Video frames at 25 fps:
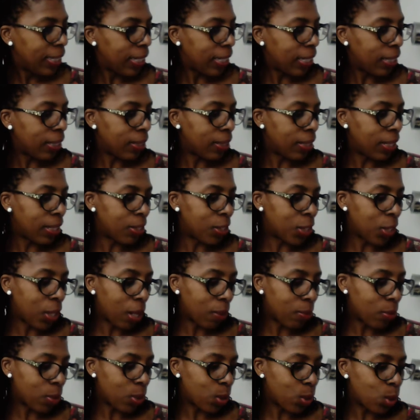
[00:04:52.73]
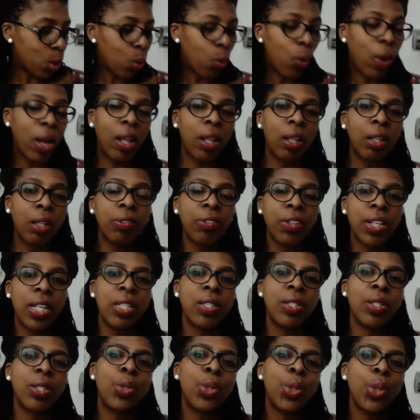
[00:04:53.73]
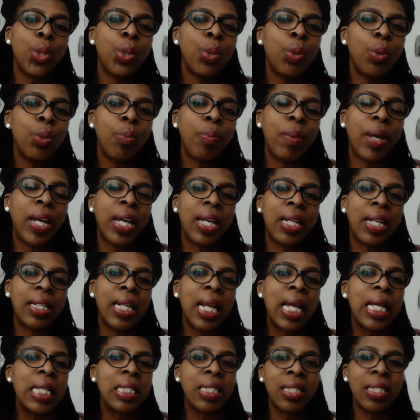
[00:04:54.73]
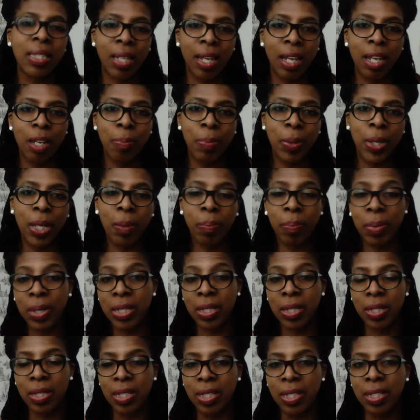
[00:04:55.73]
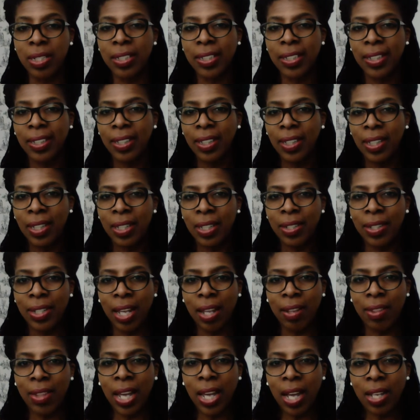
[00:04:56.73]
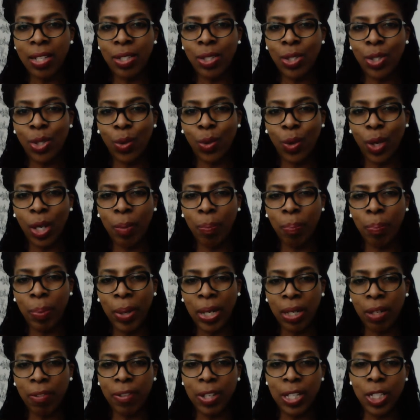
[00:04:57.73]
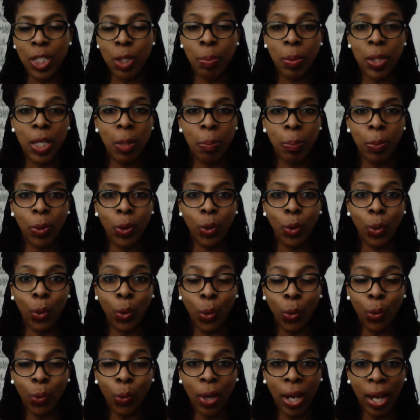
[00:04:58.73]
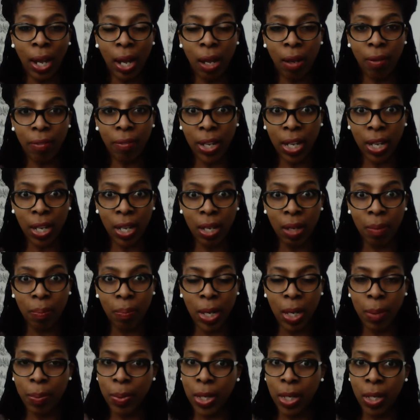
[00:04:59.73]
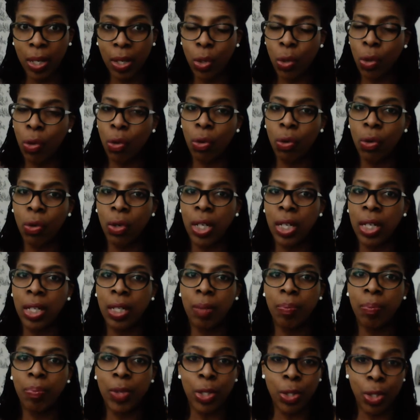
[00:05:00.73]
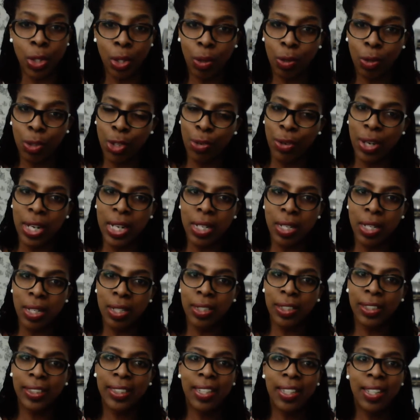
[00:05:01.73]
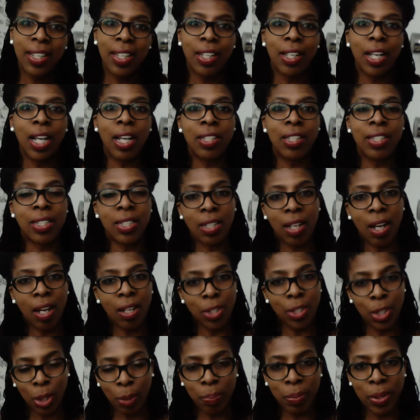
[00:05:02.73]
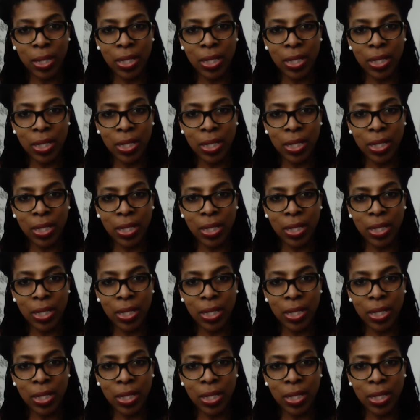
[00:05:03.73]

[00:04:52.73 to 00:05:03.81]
And then chapter 12 is a 2-man landscaping business. Now that's benefits people who have maybe you're a sole trader, a startup